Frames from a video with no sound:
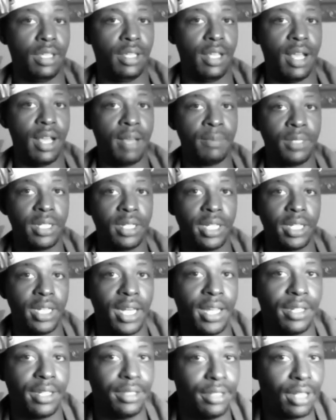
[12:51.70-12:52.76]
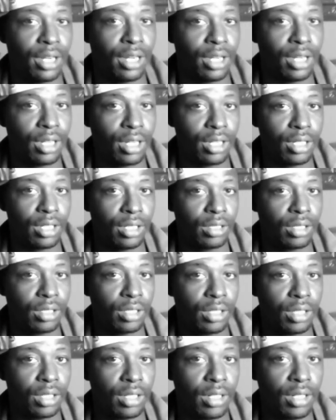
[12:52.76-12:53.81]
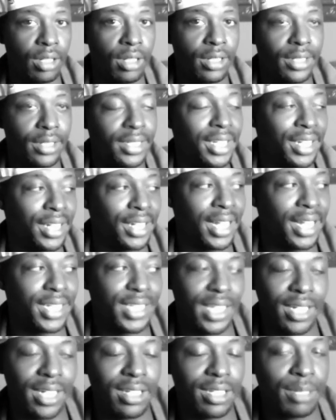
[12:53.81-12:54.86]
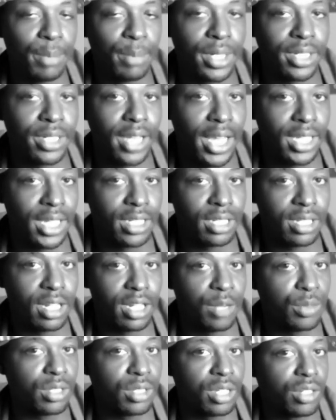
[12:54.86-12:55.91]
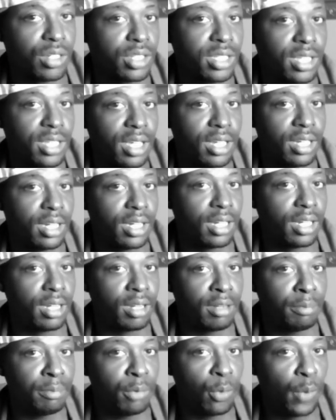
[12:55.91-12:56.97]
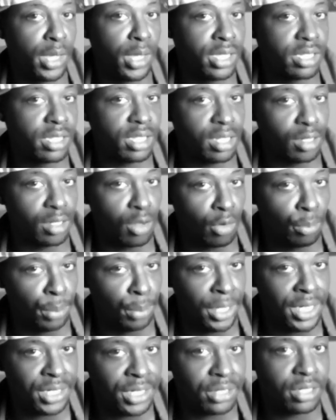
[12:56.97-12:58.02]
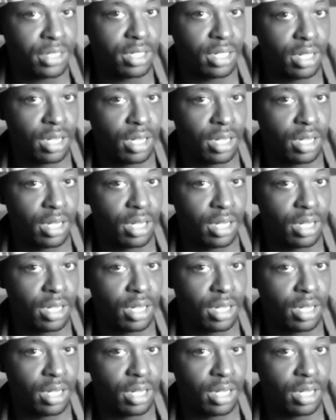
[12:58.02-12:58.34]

I'm looking like, girl, didn't I tell this bitch Candace they was gonna set her up weeks ago, bitch?